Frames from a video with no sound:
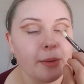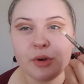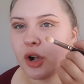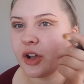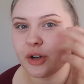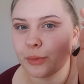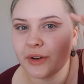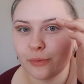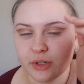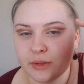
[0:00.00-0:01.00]
I'm not going to
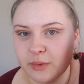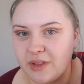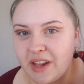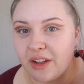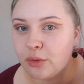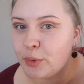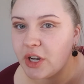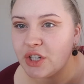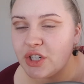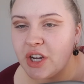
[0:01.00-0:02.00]
reinforce this with an angled
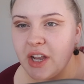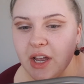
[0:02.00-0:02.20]
brush.